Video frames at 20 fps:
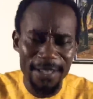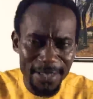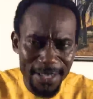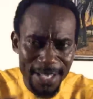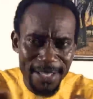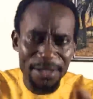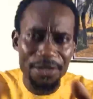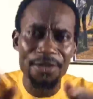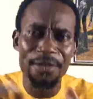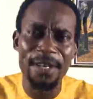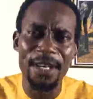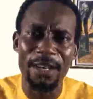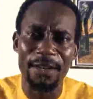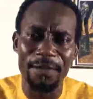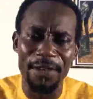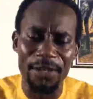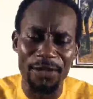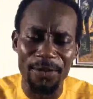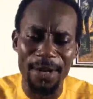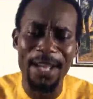These children
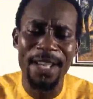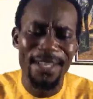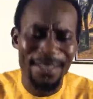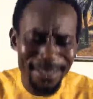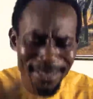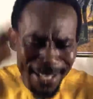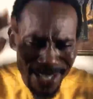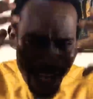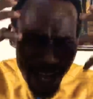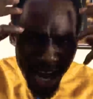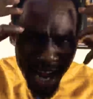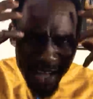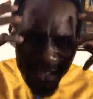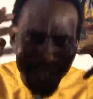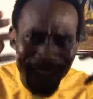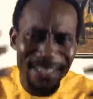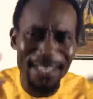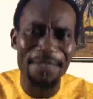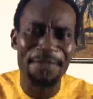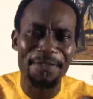of Israel, they are
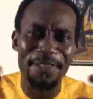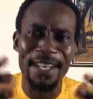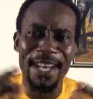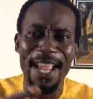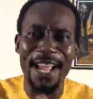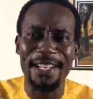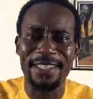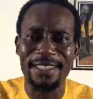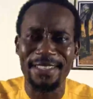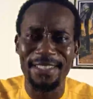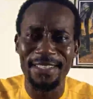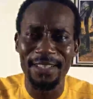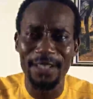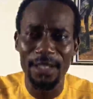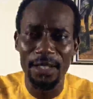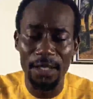stiff-necked,